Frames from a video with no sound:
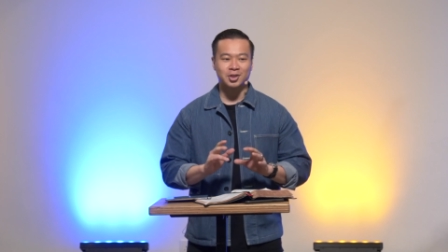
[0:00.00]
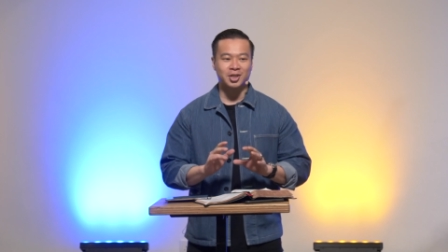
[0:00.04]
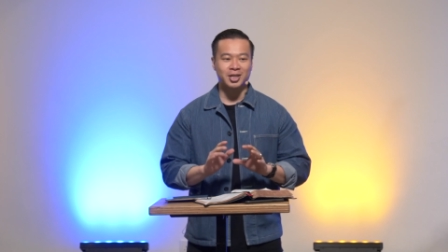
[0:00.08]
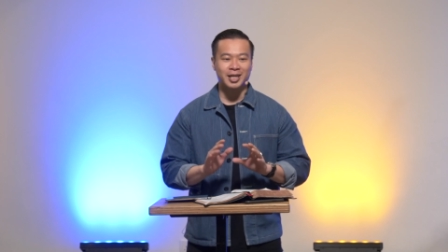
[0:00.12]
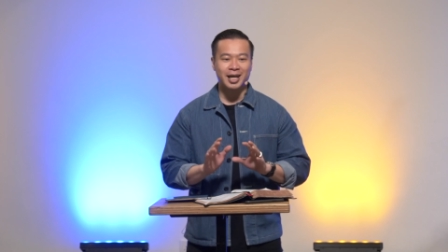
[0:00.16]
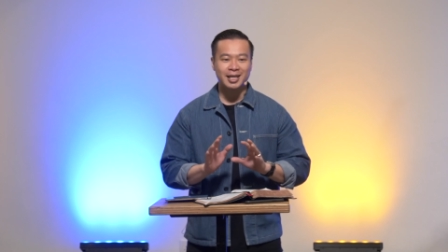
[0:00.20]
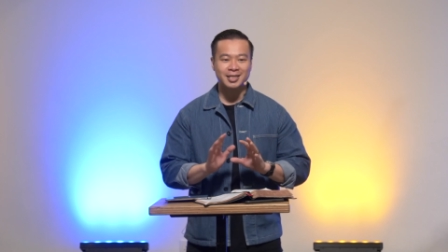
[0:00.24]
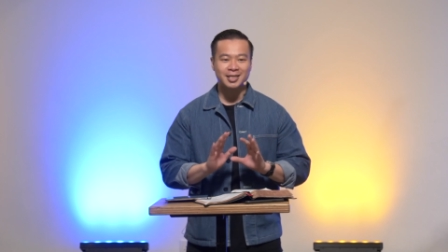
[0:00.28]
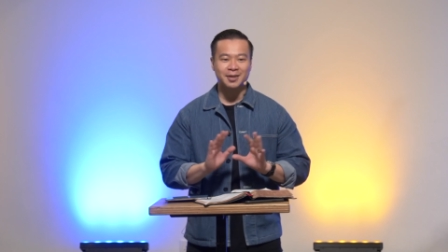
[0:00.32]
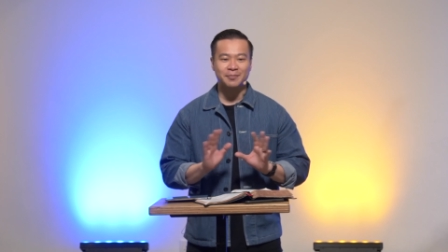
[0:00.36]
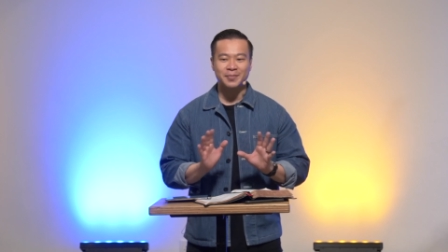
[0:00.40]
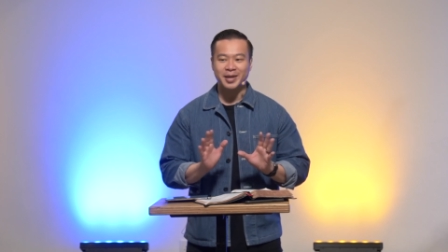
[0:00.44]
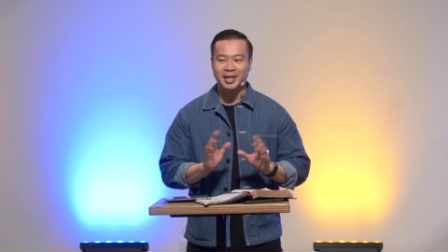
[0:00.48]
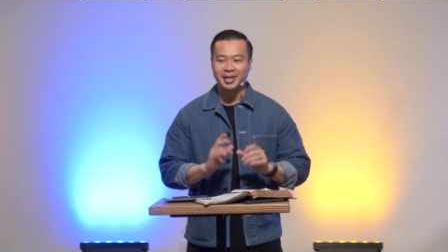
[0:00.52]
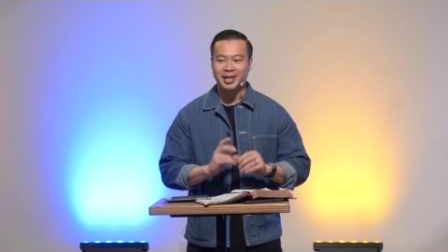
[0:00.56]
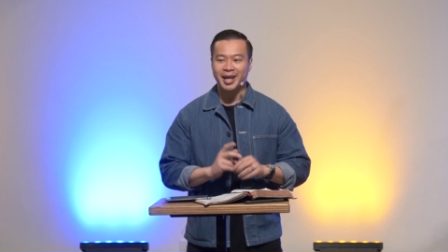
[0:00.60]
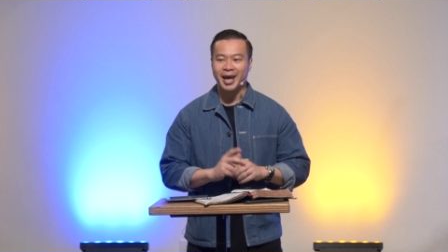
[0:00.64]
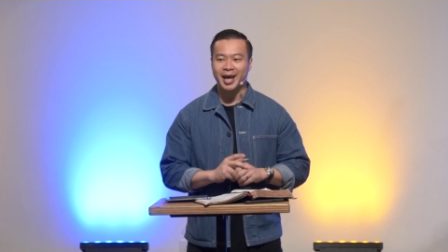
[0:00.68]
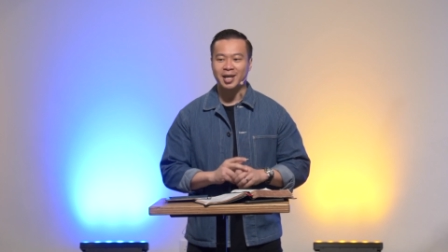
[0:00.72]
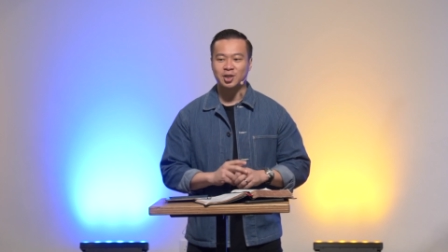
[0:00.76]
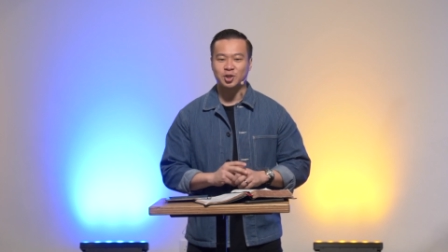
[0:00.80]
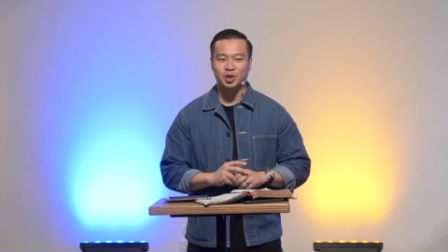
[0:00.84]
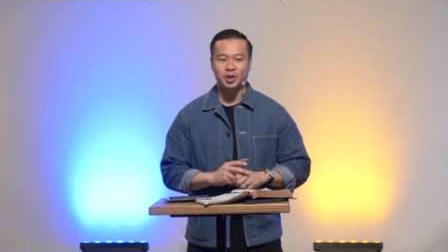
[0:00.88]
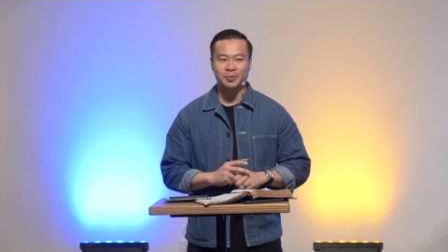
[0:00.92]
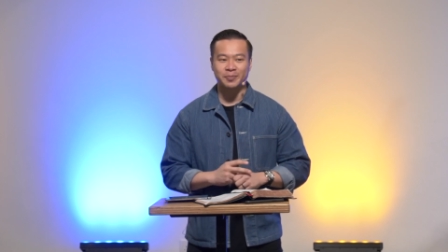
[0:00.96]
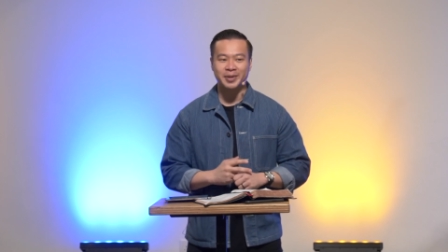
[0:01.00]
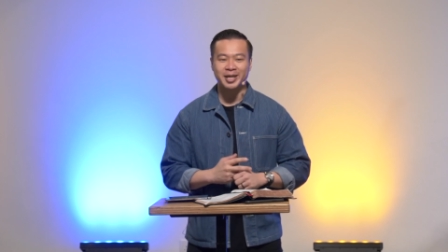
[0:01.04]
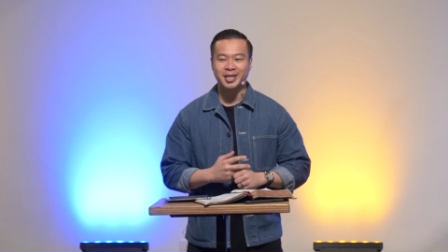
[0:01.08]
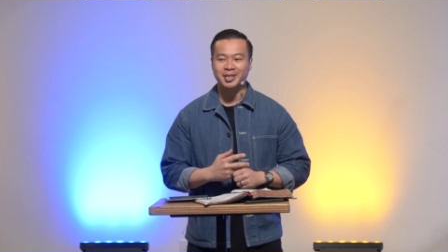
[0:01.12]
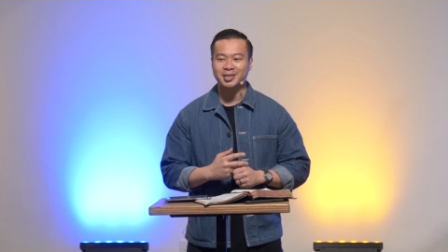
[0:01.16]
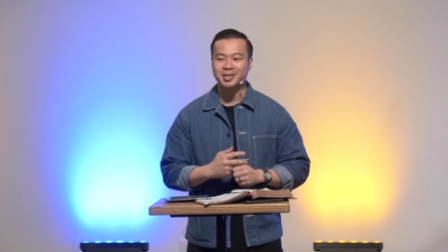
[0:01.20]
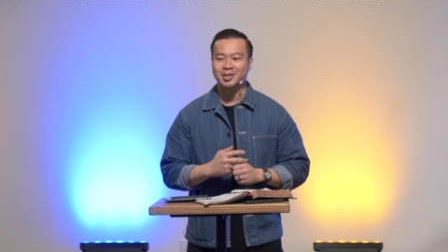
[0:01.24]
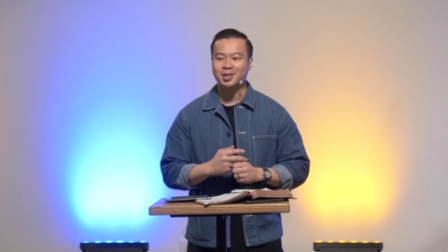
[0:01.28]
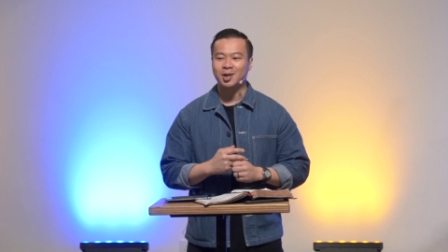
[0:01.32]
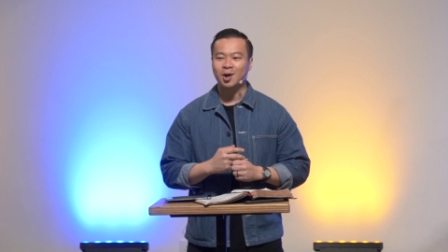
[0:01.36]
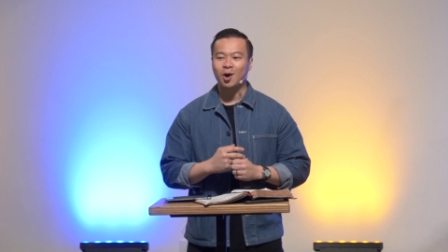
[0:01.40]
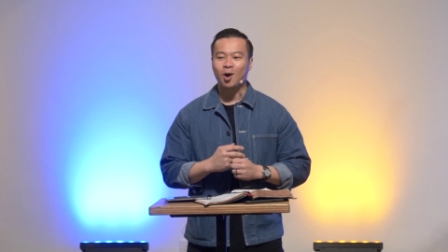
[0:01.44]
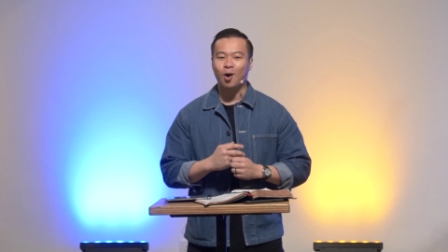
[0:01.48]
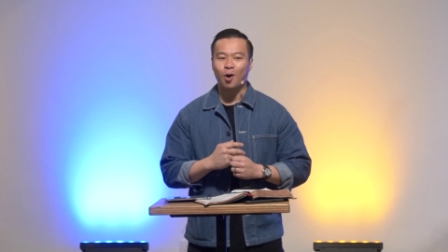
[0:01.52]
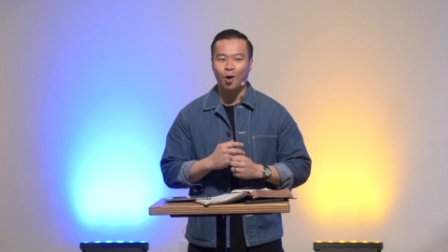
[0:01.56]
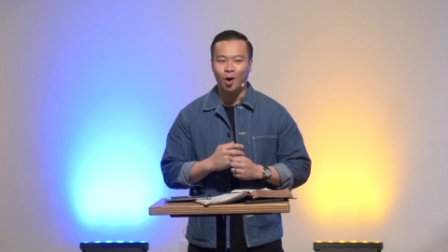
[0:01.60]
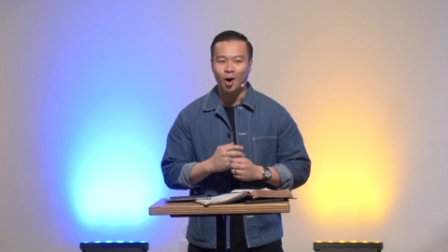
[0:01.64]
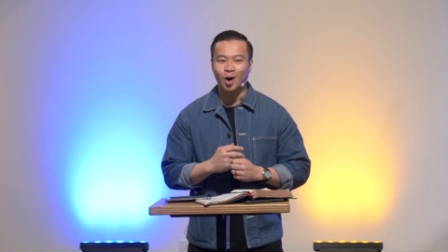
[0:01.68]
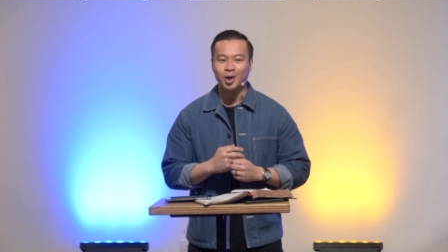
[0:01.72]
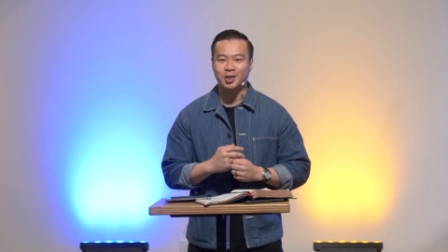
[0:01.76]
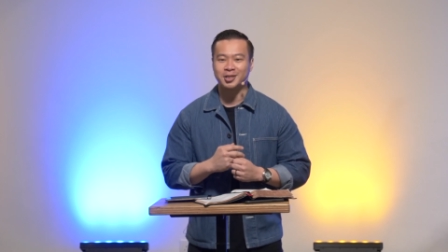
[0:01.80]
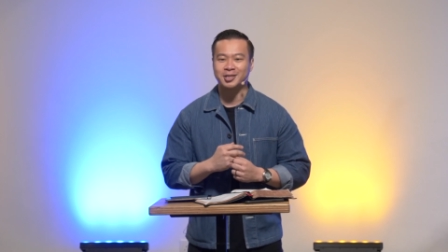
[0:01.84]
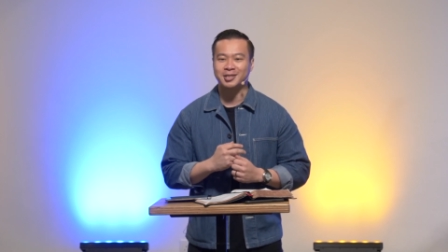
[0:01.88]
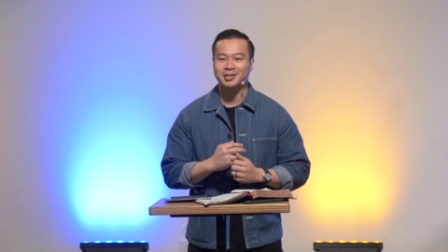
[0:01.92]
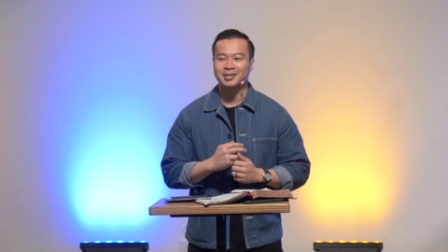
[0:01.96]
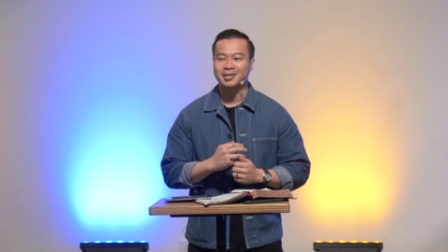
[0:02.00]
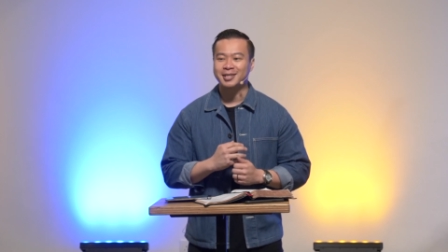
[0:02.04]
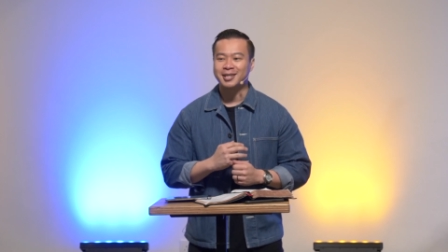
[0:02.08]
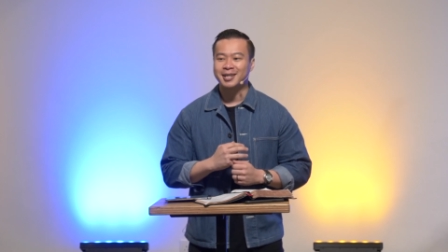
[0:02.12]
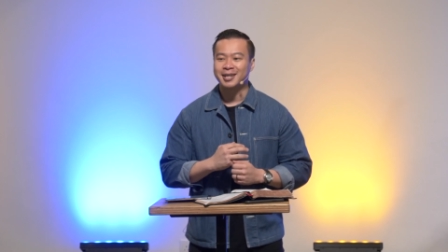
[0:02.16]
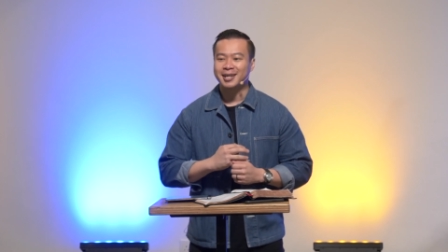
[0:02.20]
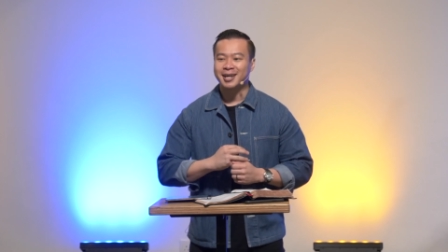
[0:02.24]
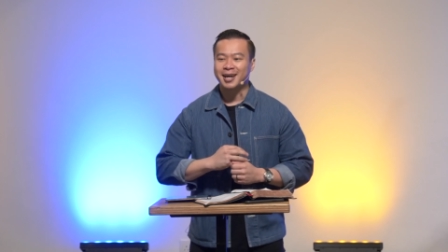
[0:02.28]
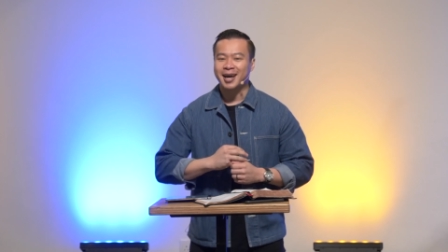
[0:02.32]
She doesn't mean that. She means horse.